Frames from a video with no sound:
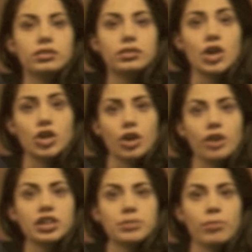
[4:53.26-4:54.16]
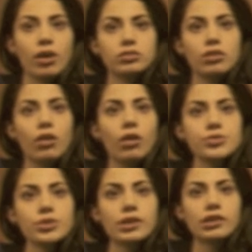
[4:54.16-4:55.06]
The ionic bond
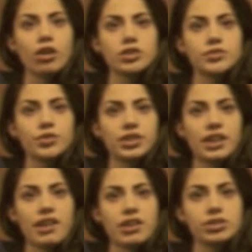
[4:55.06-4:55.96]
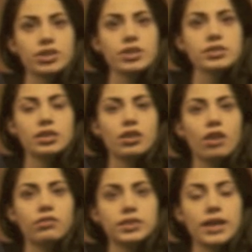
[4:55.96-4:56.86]
also accounts for the characteristic
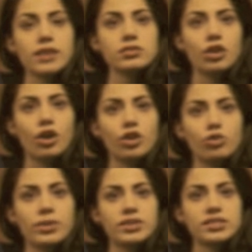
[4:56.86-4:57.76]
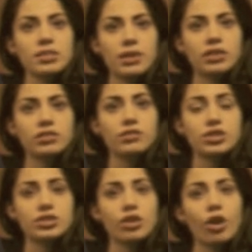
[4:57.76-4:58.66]
of glass ionomer cement, which
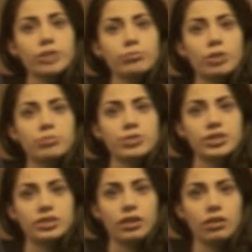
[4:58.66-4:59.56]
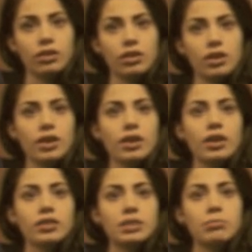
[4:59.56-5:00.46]
is hard but brittle.
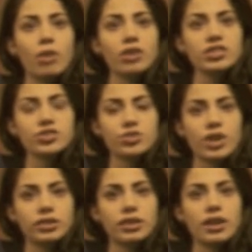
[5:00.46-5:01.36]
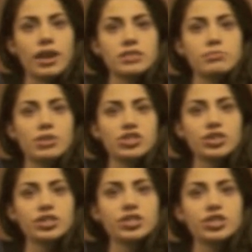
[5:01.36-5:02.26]
The bond strength, as measured in